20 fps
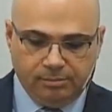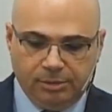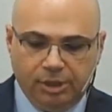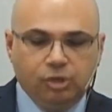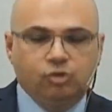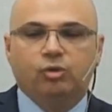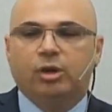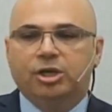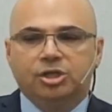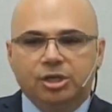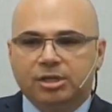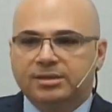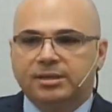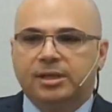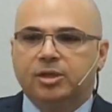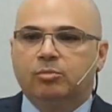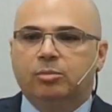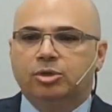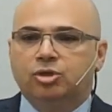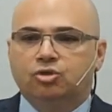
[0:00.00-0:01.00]
So,
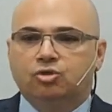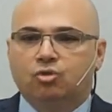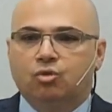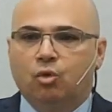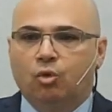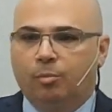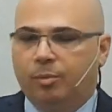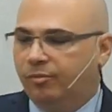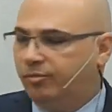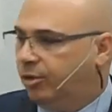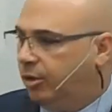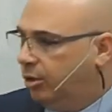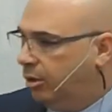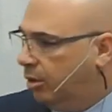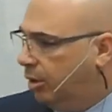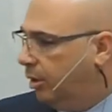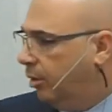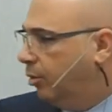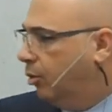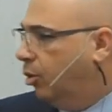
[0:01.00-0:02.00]
this
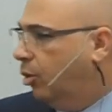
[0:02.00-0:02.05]
would have